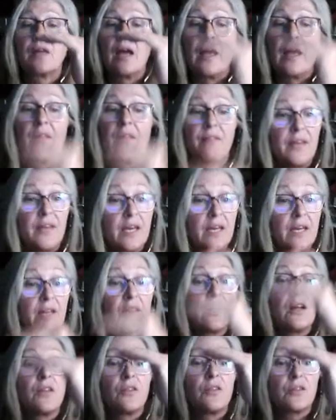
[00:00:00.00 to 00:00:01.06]
And then
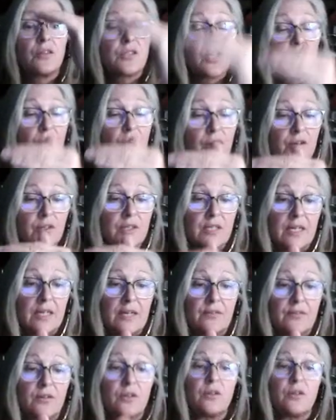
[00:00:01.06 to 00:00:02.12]
there's a third
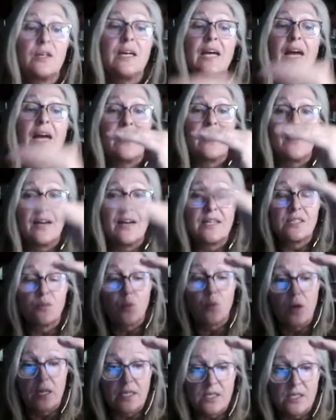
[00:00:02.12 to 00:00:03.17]
level, and that's
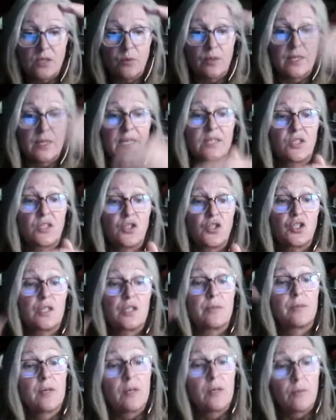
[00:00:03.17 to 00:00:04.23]
what is the
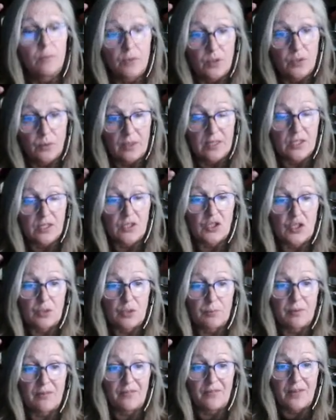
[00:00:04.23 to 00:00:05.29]
relationship between the
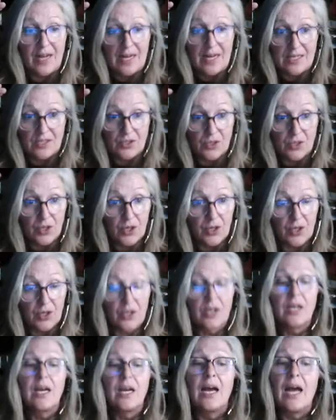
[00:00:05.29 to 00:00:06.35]

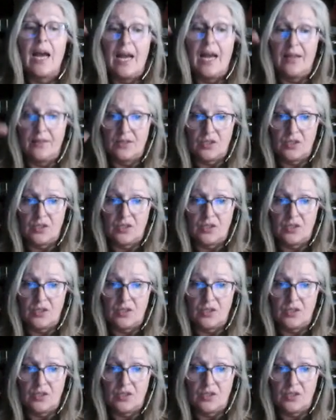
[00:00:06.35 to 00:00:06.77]
supervisor and the